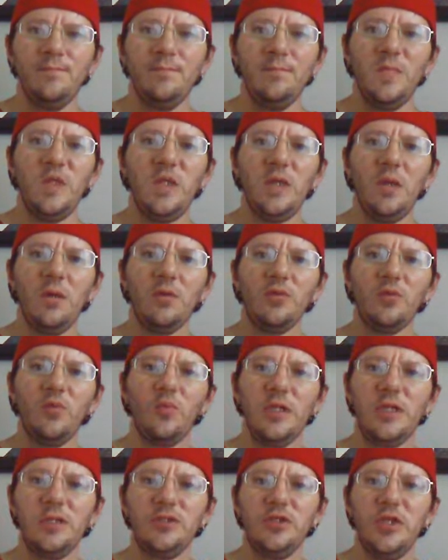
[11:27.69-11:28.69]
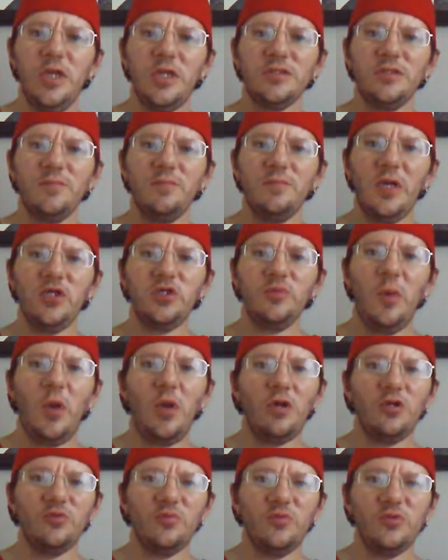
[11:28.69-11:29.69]
the way they check somebody's
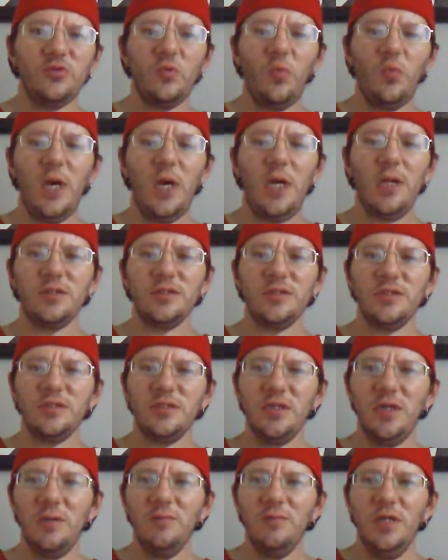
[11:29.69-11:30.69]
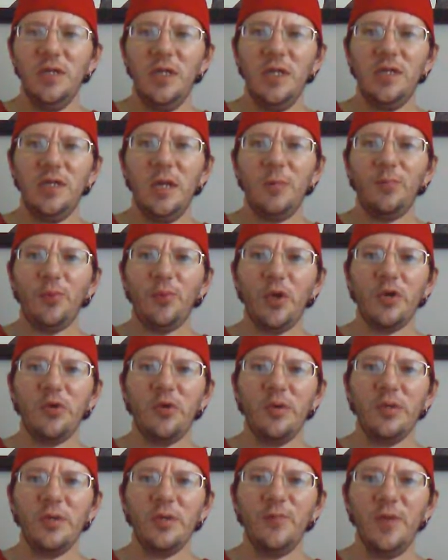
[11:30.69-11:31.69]
pulse with the wires and stuff. And they prick her
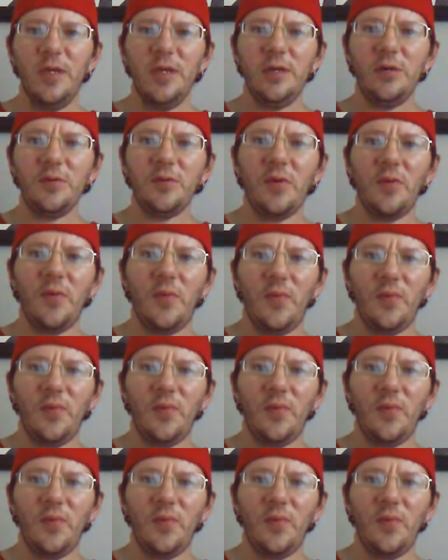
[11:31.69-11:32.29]
in their finger.